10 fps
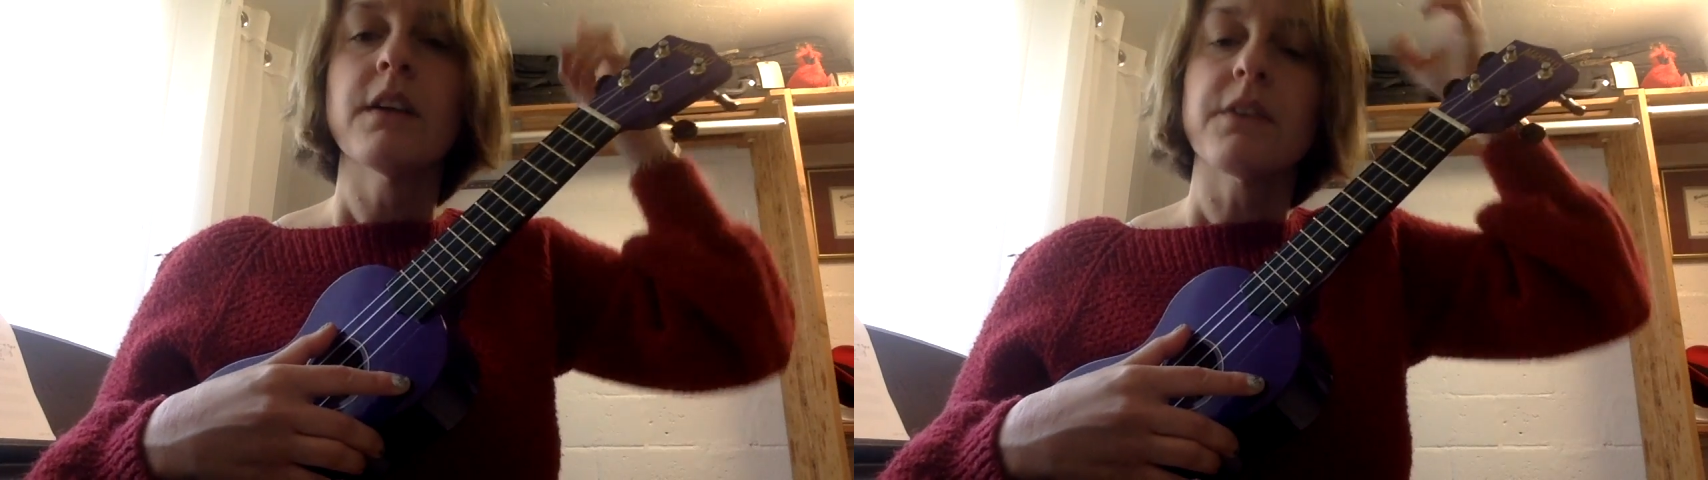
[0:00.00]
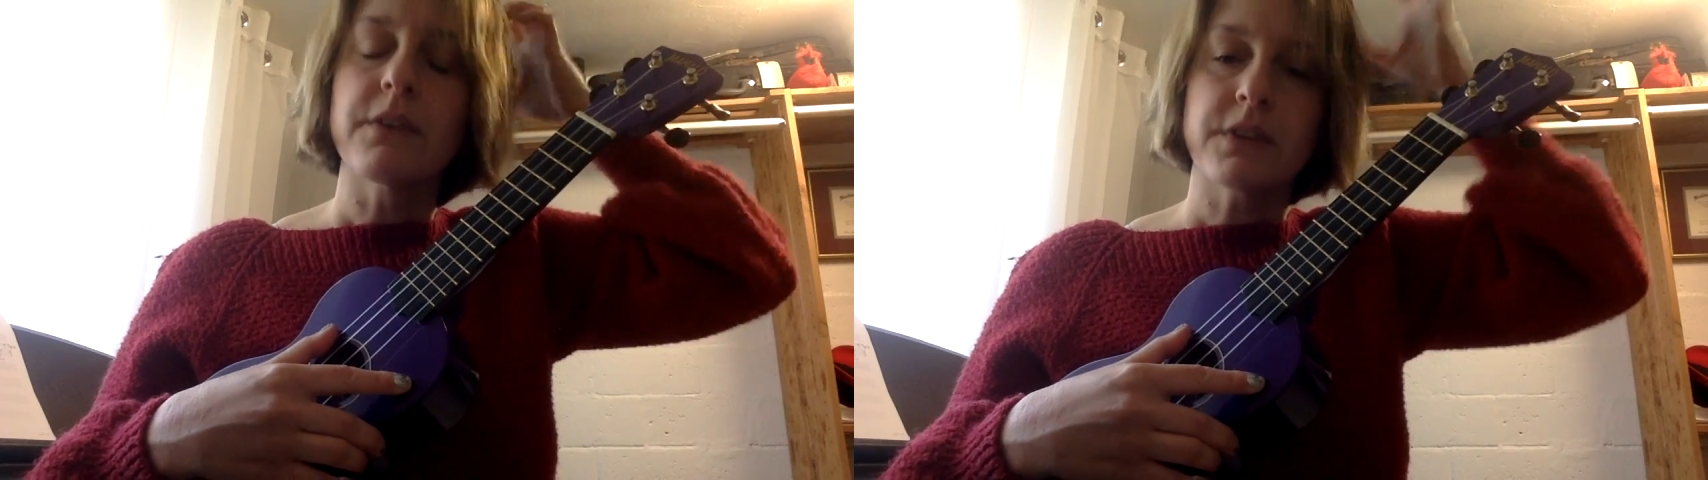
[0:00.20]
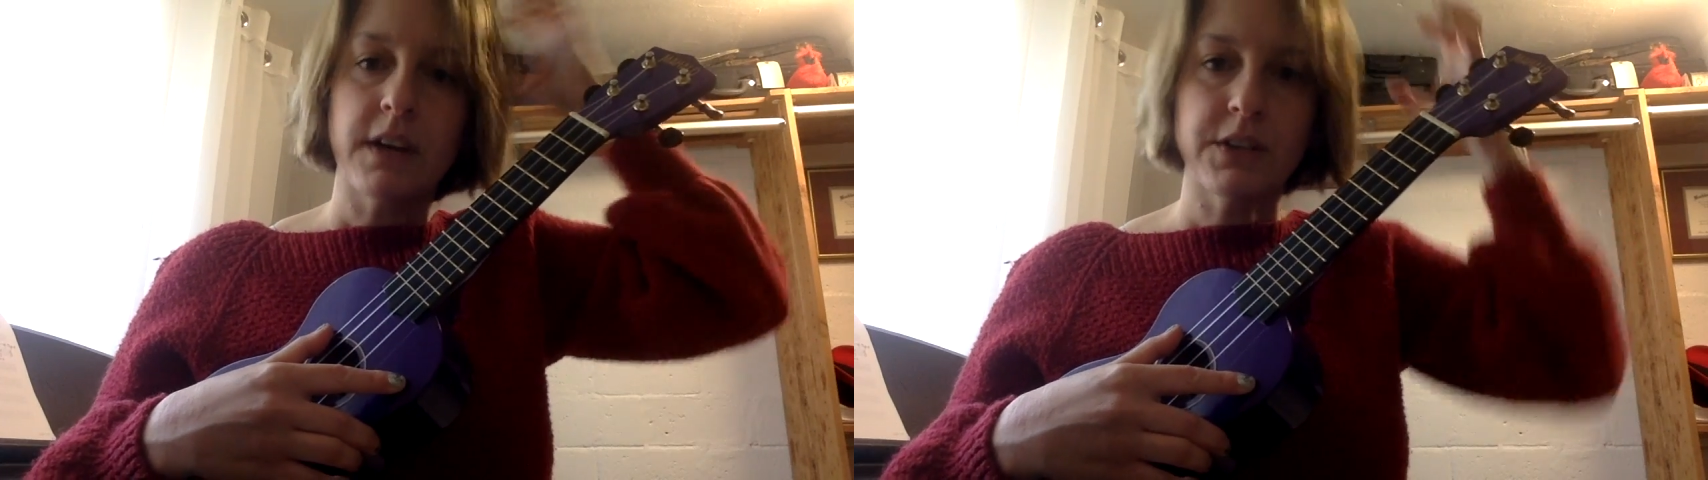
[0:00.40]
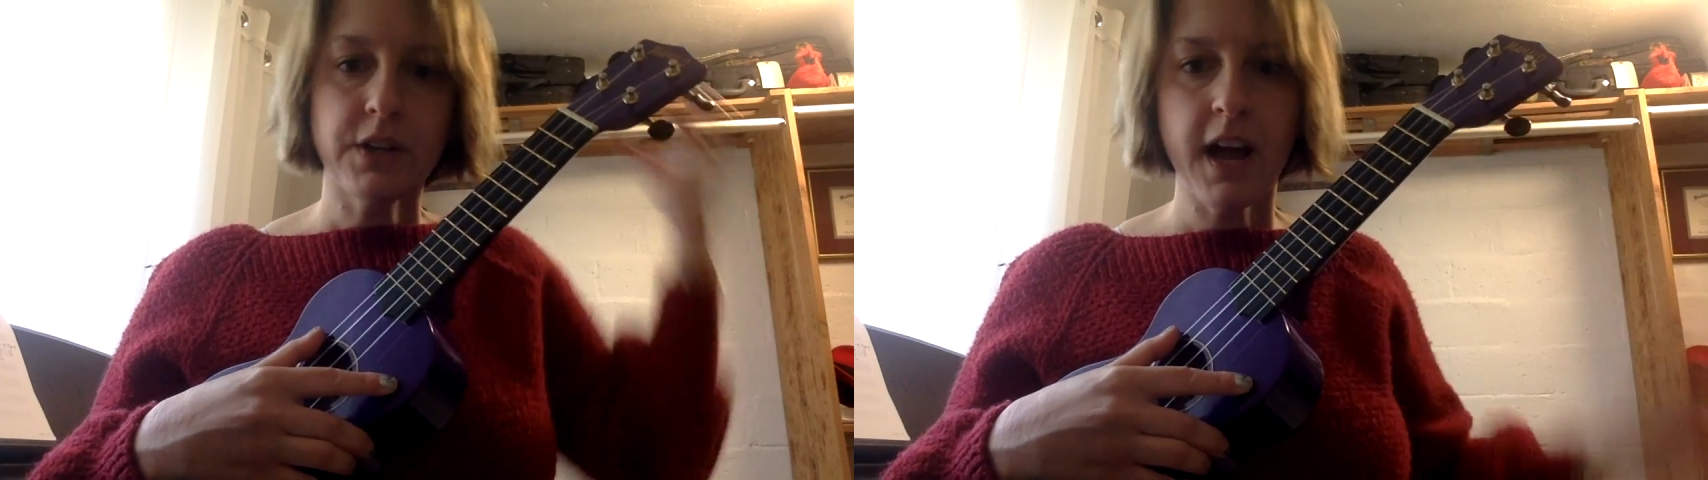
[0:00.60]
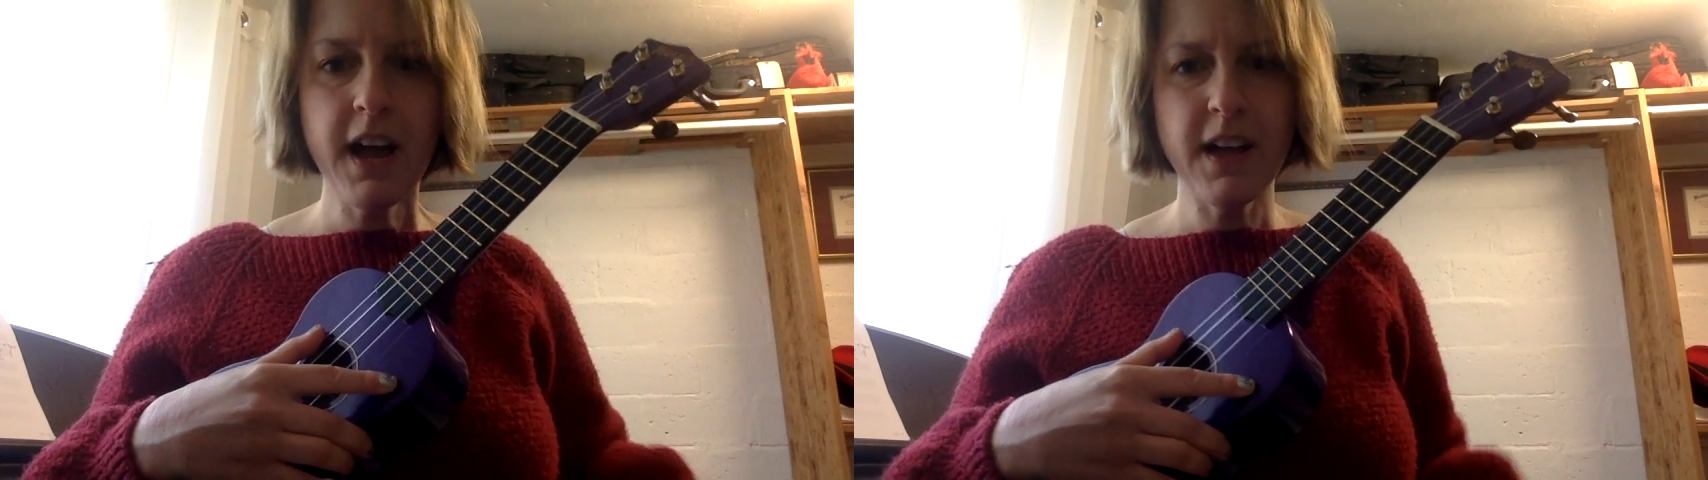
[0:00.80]
Don't scratch your
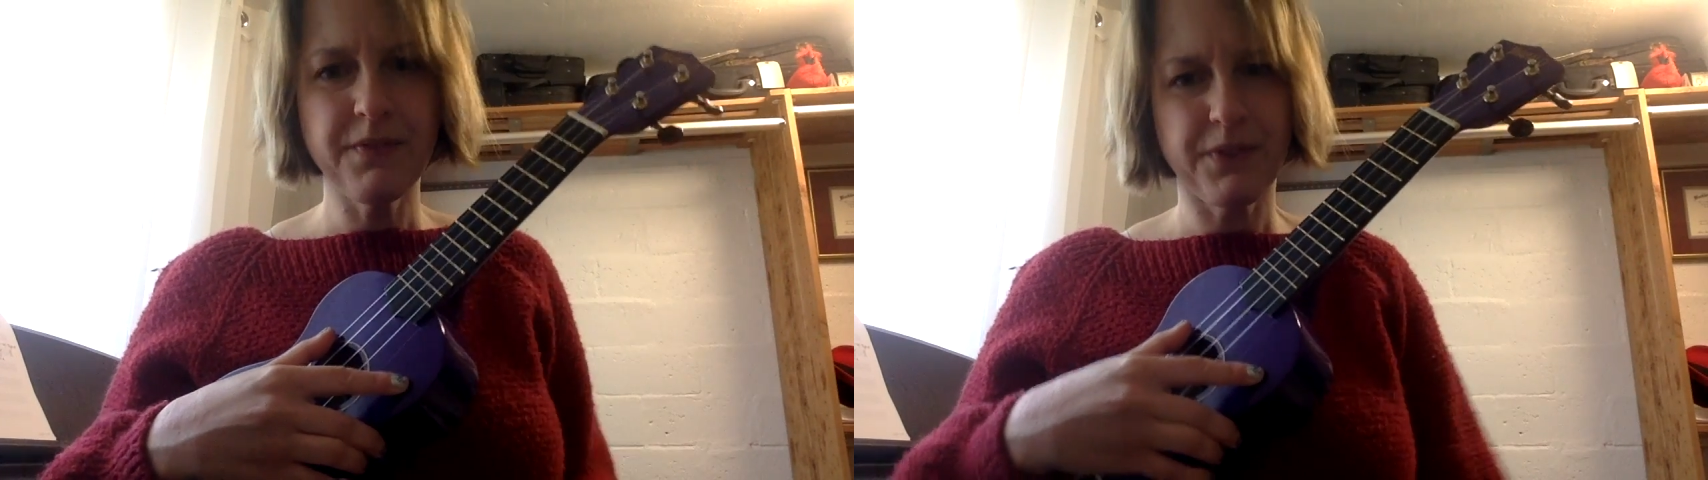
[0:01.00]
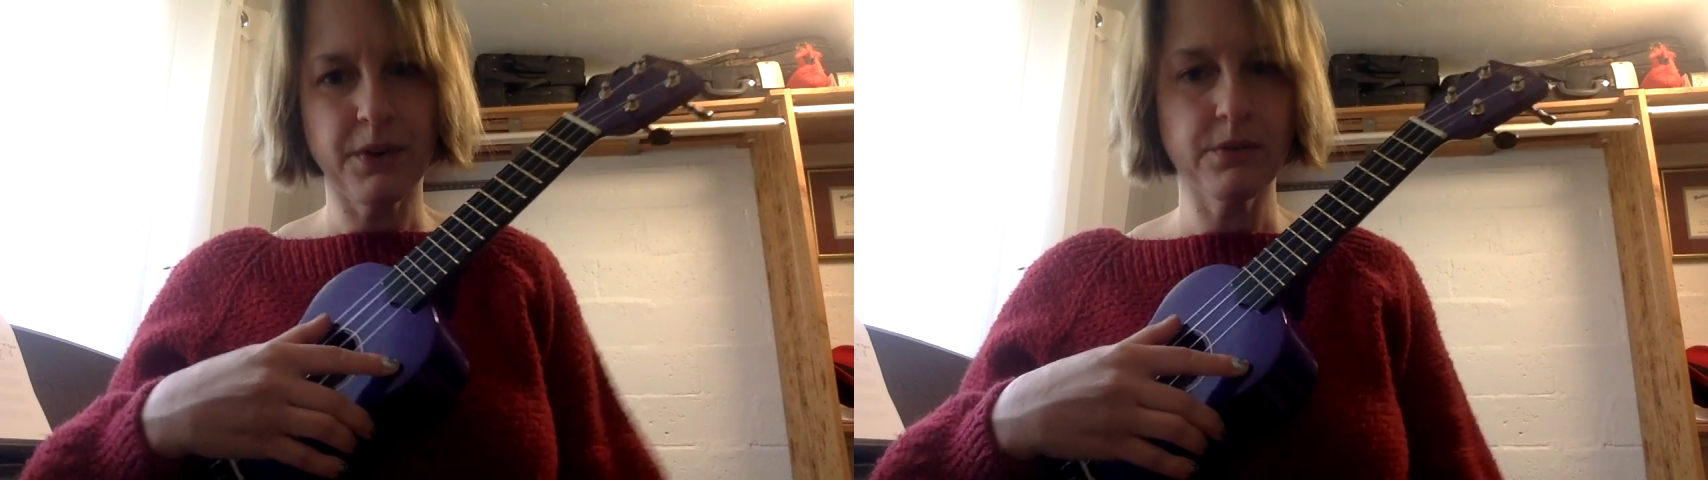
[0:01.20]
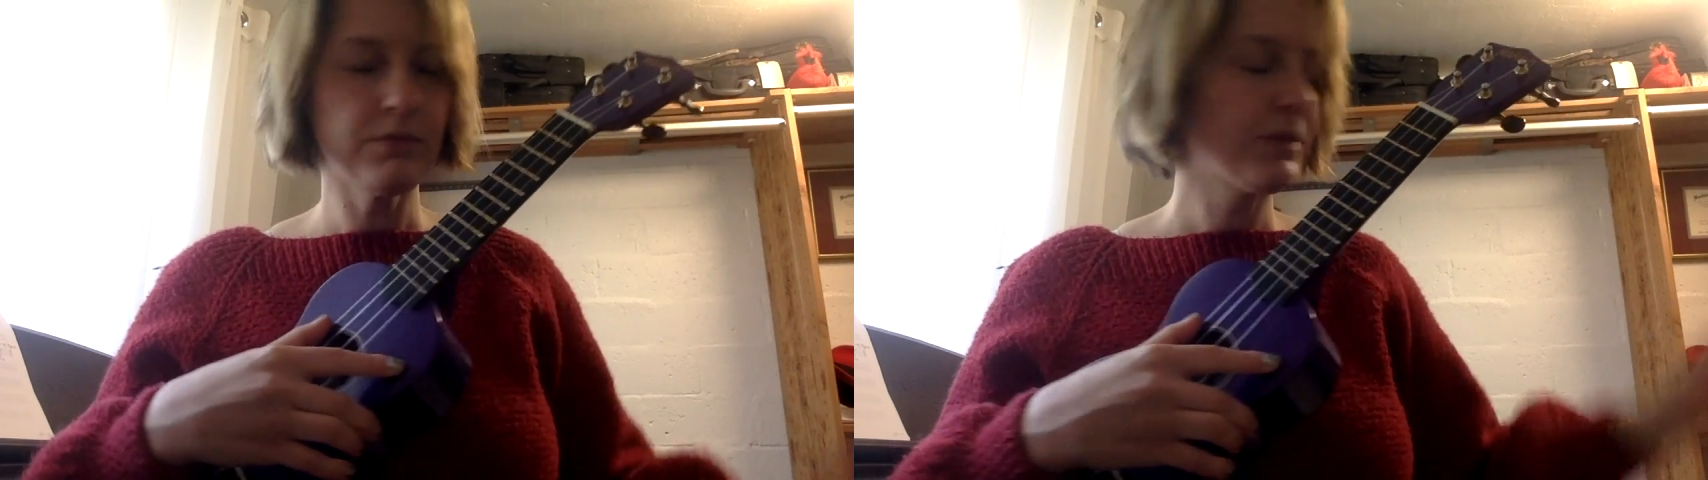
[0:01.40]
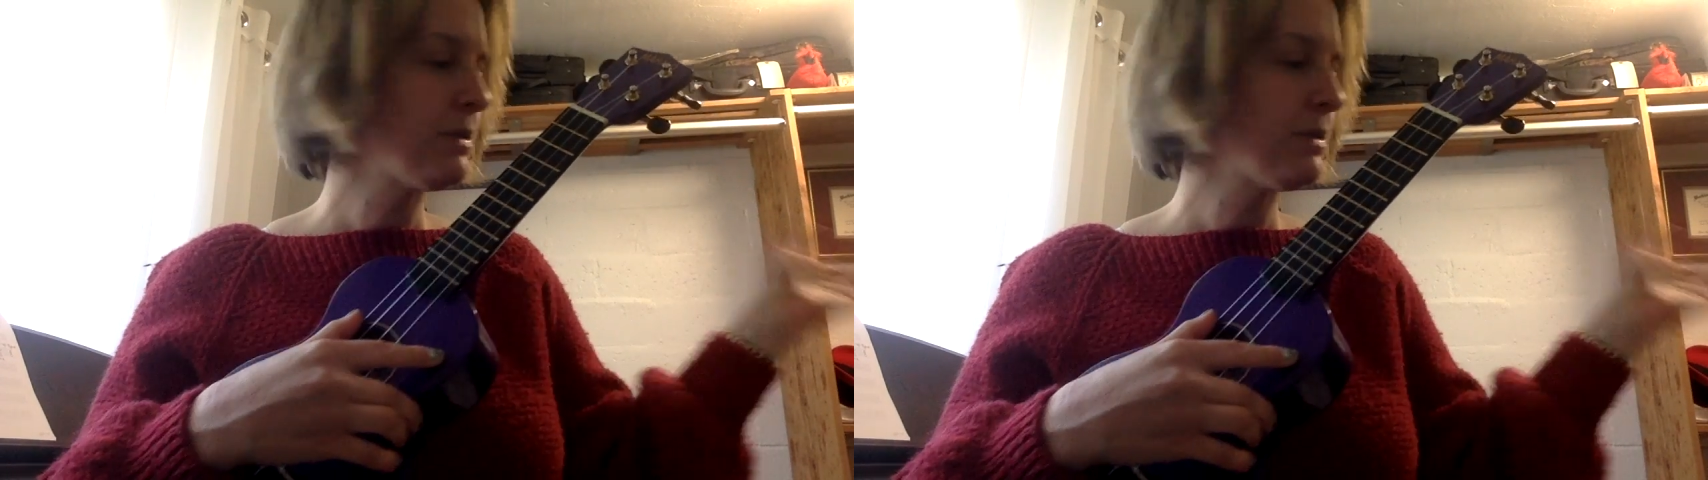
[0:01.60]
head. Don't,